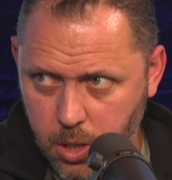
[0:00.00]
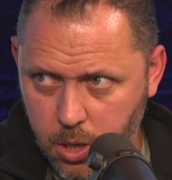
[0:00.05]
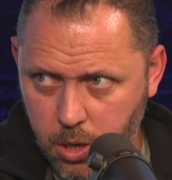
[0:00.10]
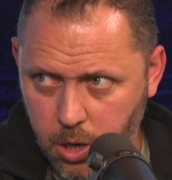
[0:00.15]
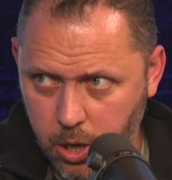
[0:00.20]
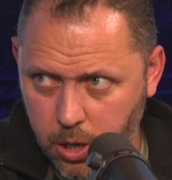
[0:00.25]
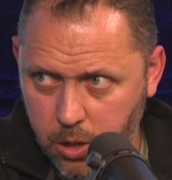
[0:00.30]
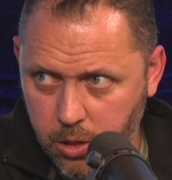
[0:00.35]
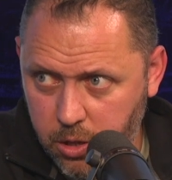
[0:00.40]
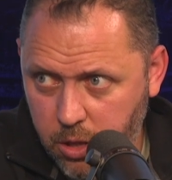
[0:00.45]

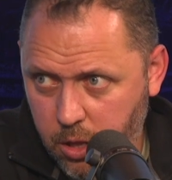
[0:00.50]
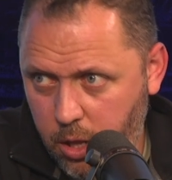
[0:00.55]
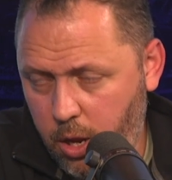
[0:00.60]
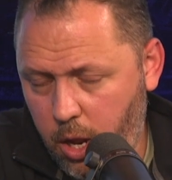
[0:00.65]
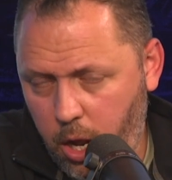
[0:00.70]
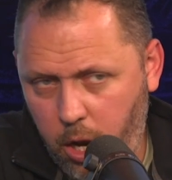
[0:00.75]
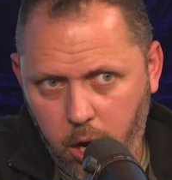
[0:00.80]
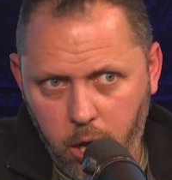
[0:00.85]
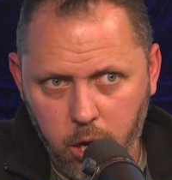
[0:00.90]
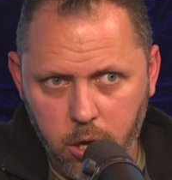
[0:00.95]
I
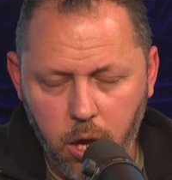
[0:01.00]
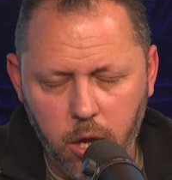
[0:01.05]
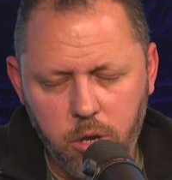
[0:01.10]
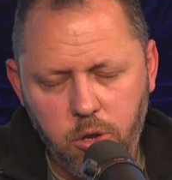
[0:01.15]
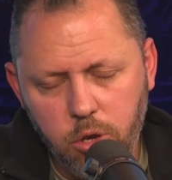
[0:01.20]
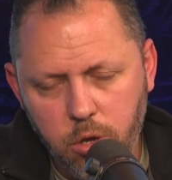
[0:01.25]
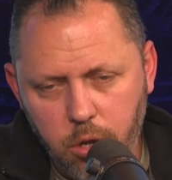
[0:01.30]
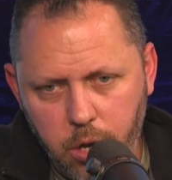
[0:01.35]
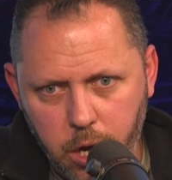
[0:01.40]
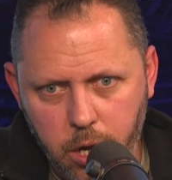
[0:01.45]

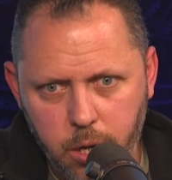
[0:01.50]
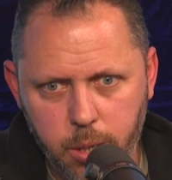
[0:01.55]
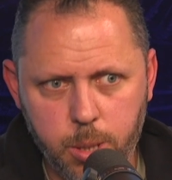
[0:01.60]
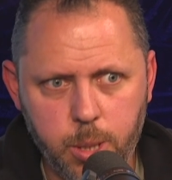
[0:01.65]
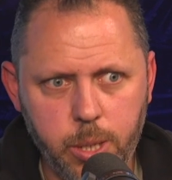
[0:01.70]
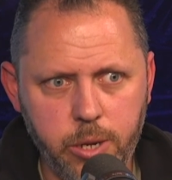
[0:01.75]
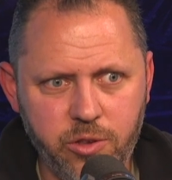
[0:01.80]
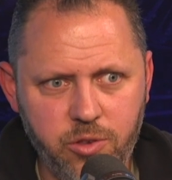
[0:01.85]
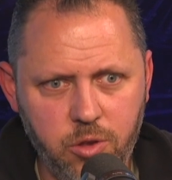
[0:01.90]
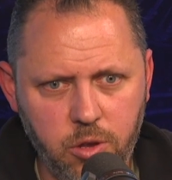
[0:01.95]
do like Lo
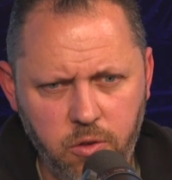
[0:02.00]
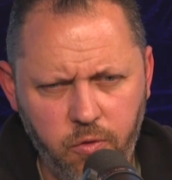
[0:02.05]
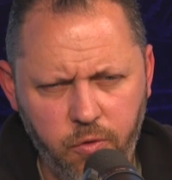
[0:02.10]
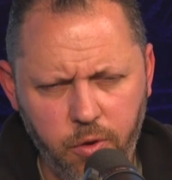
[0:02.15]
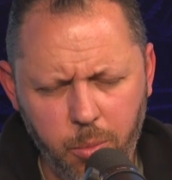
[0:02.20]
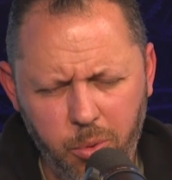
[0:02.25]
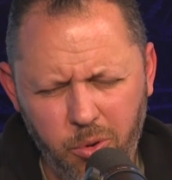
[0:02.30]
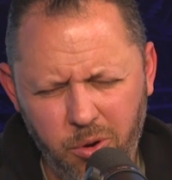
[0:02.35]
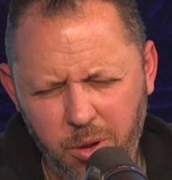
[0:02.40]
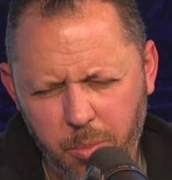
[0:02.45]
Celso as a
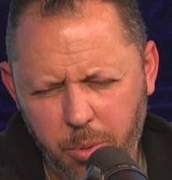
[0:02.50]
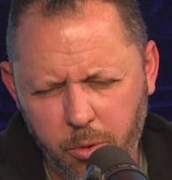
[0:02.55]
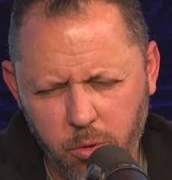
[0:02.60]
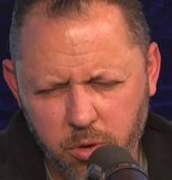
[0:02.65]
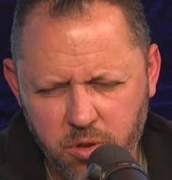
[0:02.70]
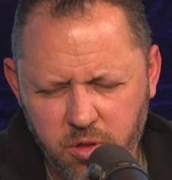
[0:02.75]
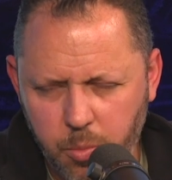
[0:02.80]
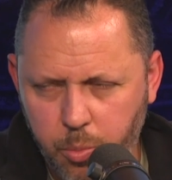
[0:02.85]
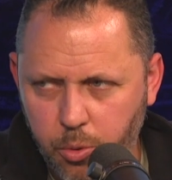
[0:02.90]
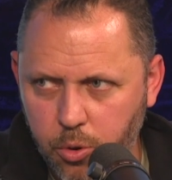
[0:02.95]
footballer, but
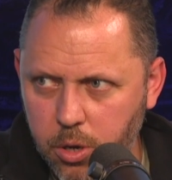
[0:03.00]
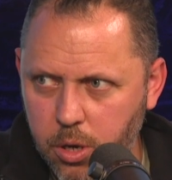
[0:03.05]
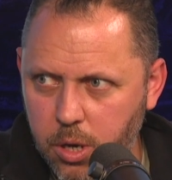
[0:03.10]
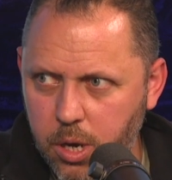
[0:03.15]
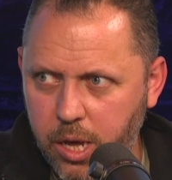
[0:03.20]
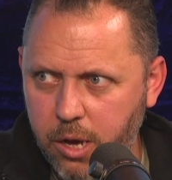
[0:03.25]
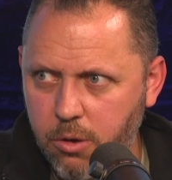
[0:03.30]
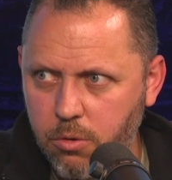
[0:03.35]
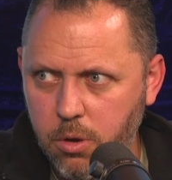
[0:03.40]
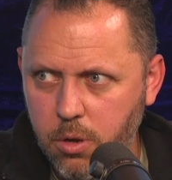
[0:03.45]
what's the point
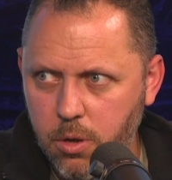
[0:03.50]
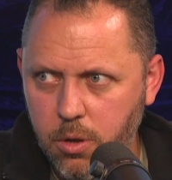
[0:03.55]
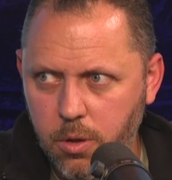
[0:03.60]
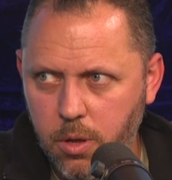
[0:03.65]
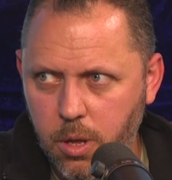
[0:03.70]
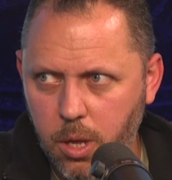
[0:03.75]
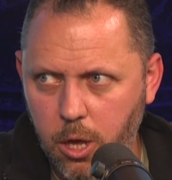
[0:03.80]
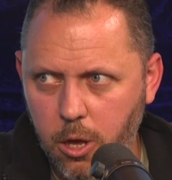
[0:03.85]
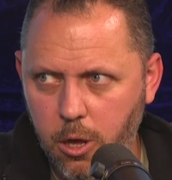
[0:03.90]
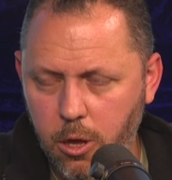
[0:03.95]
now?
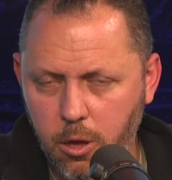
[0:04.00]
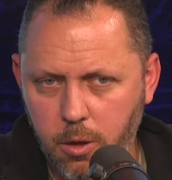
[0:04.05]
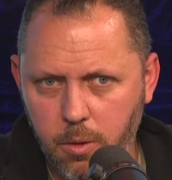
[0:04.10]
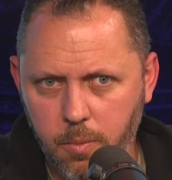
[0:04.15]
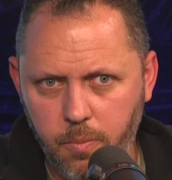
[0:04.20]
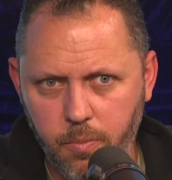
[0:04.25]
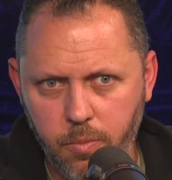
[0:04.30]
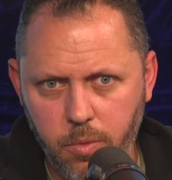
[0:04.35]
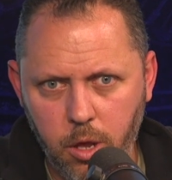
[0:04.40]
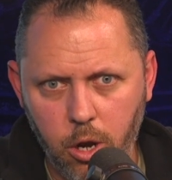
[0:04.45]

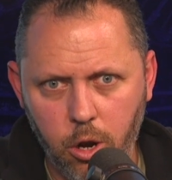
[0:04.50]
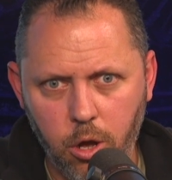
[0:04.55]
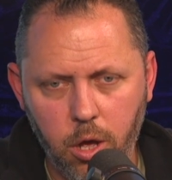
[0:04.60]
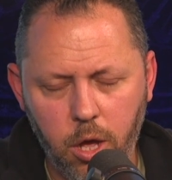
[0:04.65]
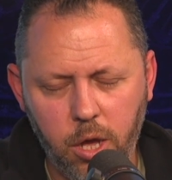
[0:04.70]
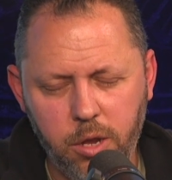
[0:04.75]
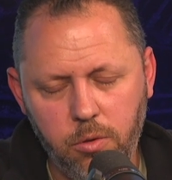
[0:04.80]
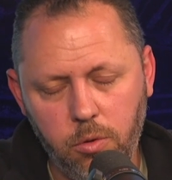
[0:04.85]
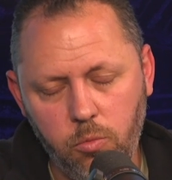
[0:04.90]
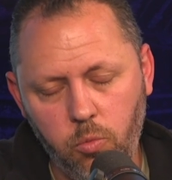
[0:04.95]

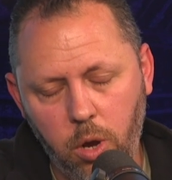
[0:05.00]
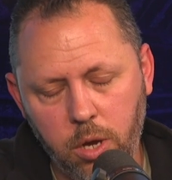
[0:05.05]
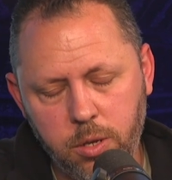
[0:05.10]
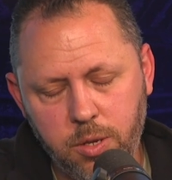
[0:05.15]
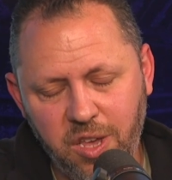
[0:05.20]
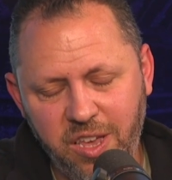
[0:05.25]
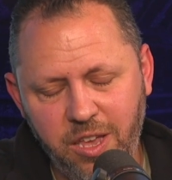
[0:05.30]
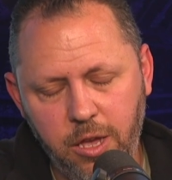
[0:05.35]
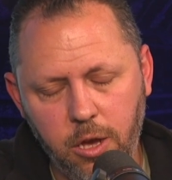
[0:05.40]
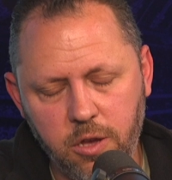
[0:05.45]
I
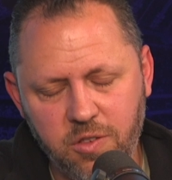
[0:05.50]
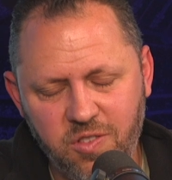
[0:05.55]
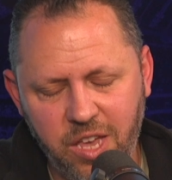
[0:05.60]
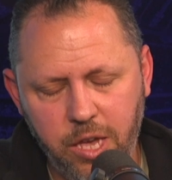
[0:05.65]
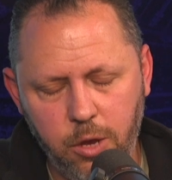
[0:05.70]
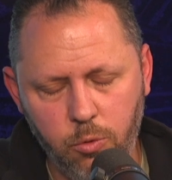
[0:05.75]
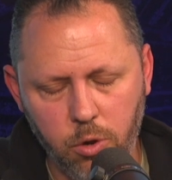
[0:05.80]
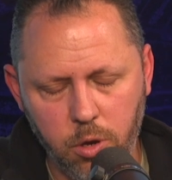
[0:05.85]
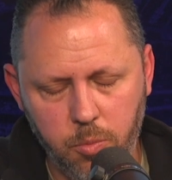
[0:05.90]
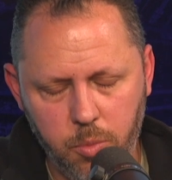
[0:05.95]
say
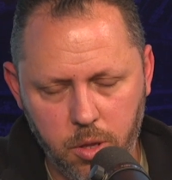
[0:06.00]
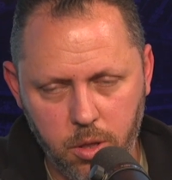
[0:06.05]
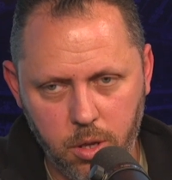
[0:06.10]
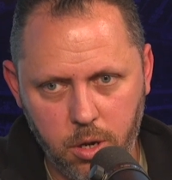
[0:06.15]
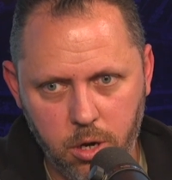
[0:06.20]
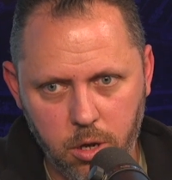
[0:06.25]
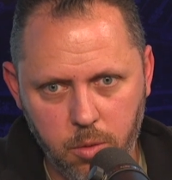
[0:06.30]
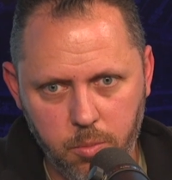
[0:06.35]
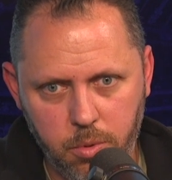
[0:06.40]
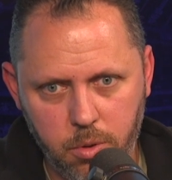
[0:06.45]
he won't be at the
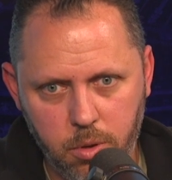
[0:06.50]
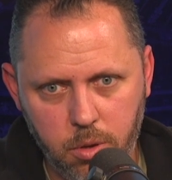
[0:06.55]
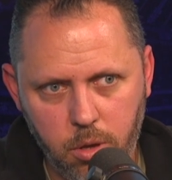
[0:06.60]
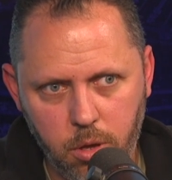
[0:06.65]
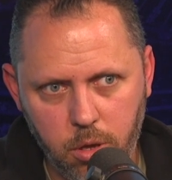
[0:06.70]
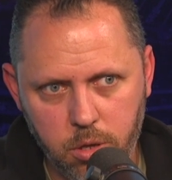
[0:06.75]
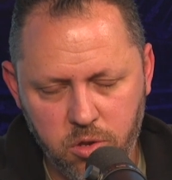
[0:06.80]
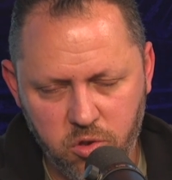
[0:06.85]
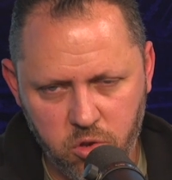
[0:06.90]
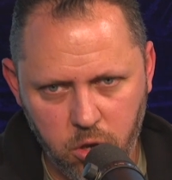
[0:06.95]
club.
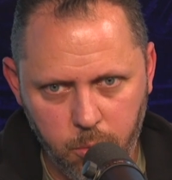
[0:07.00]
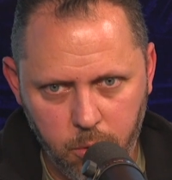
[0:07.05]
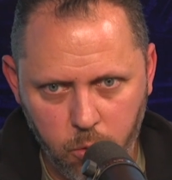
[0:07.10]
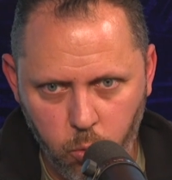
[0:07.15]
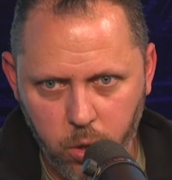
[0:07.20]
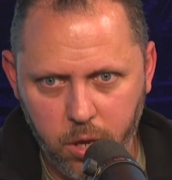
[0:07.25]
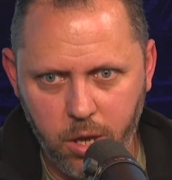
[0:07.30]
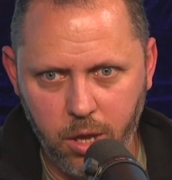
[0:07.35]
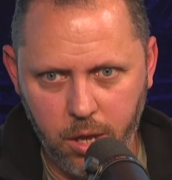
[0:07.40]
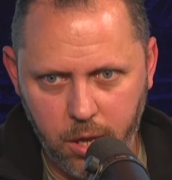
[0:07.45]
Assuming
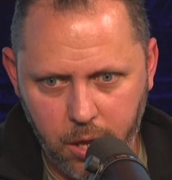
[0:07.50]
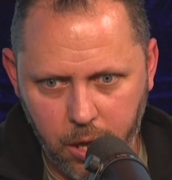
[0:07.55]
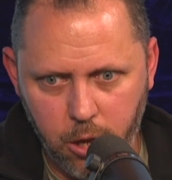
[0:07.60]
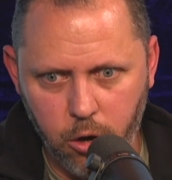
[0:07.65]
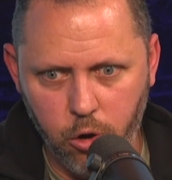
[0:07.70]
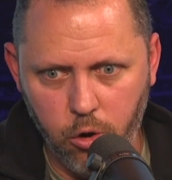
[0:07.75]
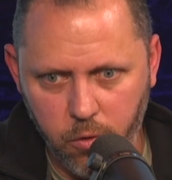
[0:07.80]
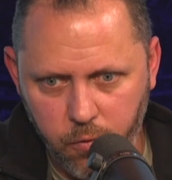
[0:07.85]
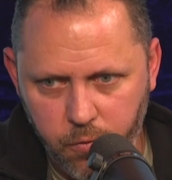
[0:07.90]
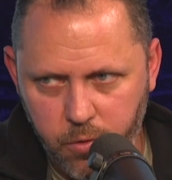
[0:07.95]
we can get
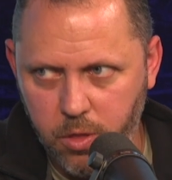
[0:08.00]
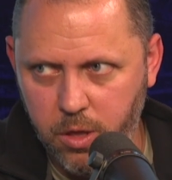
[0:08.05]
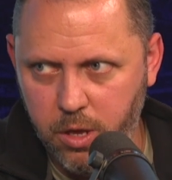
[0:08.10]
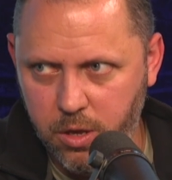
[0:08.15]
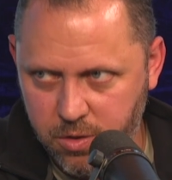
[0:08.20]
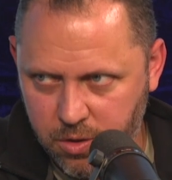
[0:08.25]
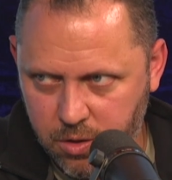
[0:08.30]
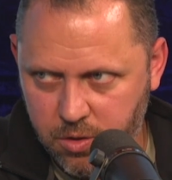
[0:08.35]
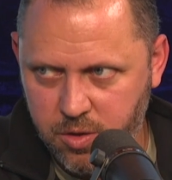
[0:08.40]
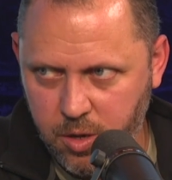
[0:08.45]
an offer that
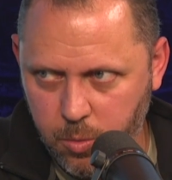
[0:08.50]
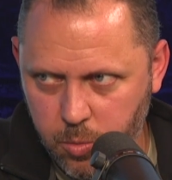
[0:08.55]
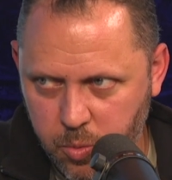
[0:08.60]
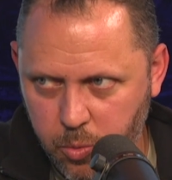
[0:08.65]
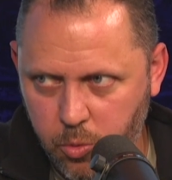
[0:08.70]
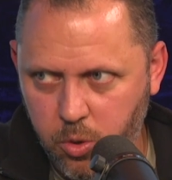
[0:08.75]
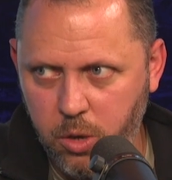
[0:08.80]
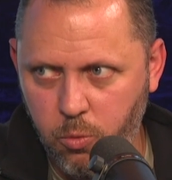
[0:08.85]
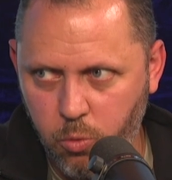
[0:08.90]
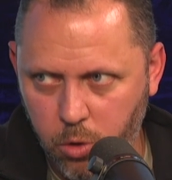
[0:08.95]
is
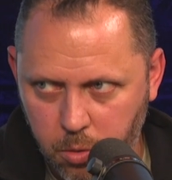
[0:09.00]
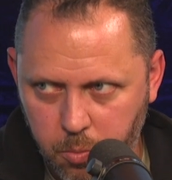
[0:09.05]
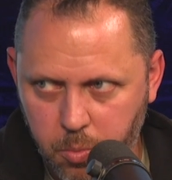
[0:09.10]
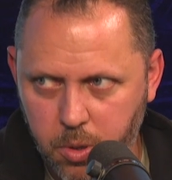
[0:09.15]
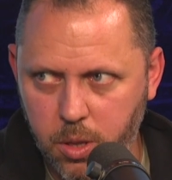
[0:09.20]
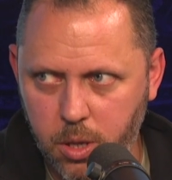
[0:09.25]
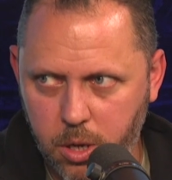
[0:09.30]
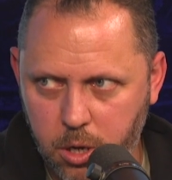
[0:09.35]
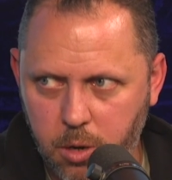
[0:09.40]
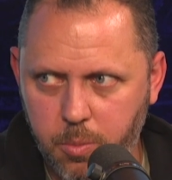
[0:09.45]
acceptable, he won't be
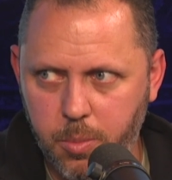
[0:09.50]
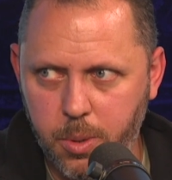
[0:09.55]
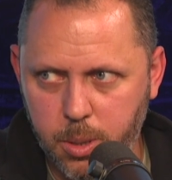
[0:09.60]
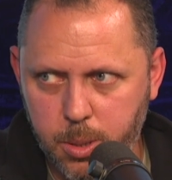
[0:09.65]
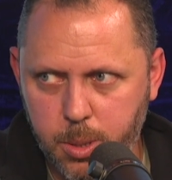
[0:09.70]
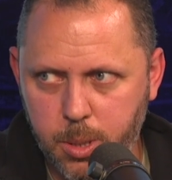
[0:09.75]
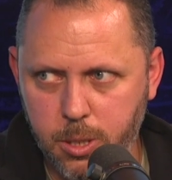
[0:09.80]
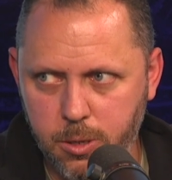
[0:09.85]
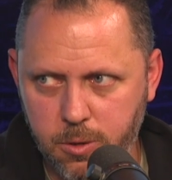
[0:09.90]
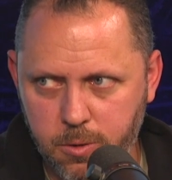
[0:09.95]
at the club
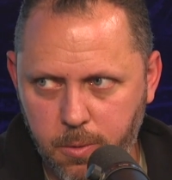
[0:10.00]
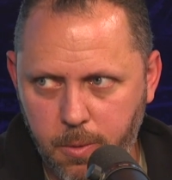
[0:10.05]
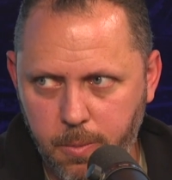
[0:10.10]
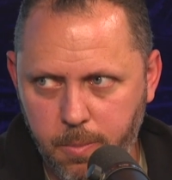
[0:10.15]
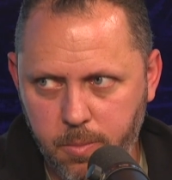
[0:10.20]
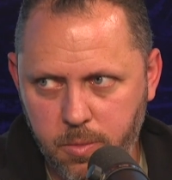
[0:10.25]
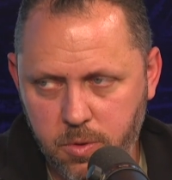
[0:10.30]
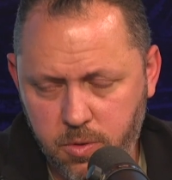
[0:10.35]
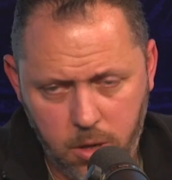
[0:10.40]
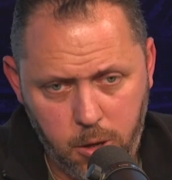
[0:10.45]
next season.
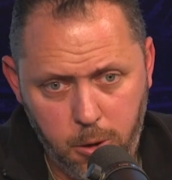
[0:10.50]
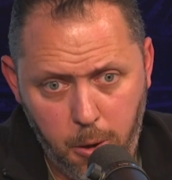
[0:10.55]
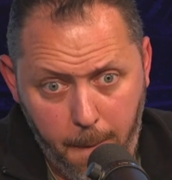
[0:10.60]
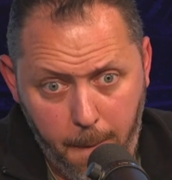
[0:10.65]
So,